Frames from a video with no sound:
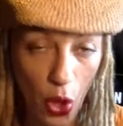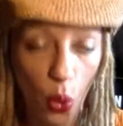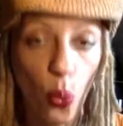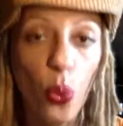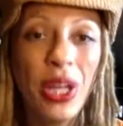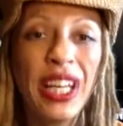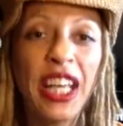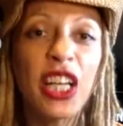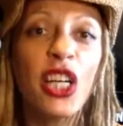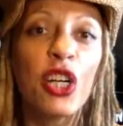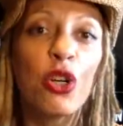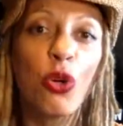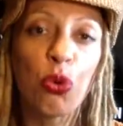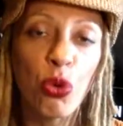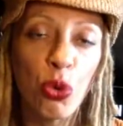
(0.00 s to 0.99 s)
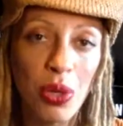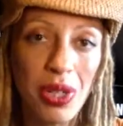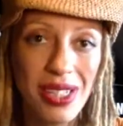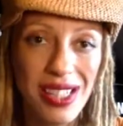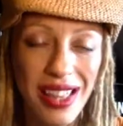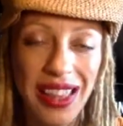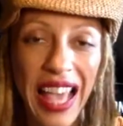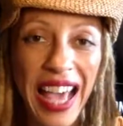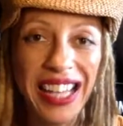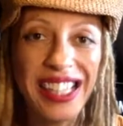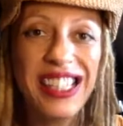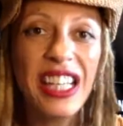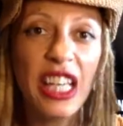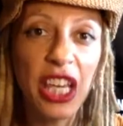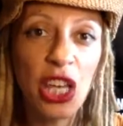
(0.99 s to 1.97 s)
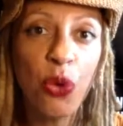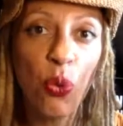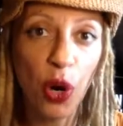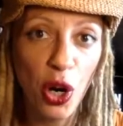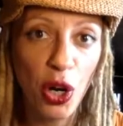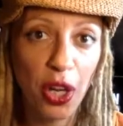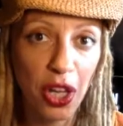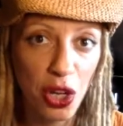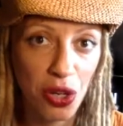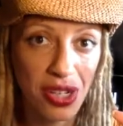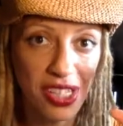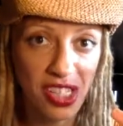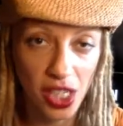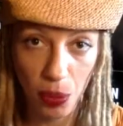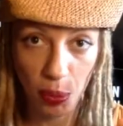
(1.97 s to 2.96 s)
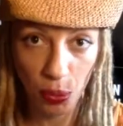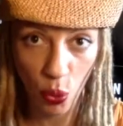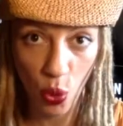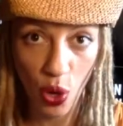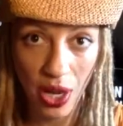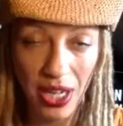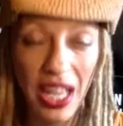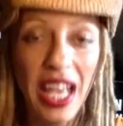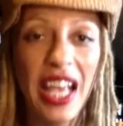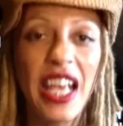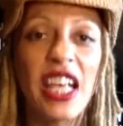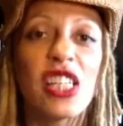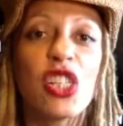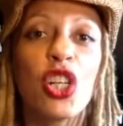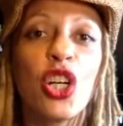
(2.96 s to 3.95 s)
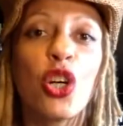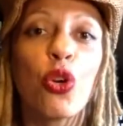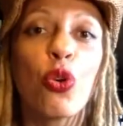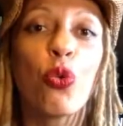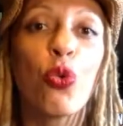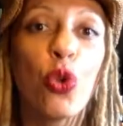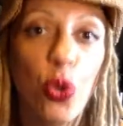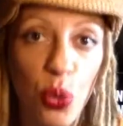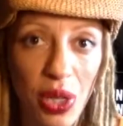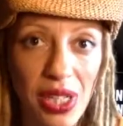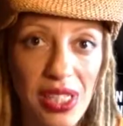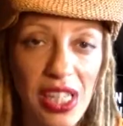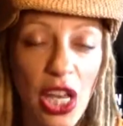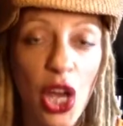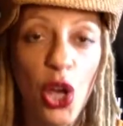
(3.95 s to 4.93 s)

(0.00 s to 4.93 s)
We need congruence. That is the key word here in step 1 is congruence.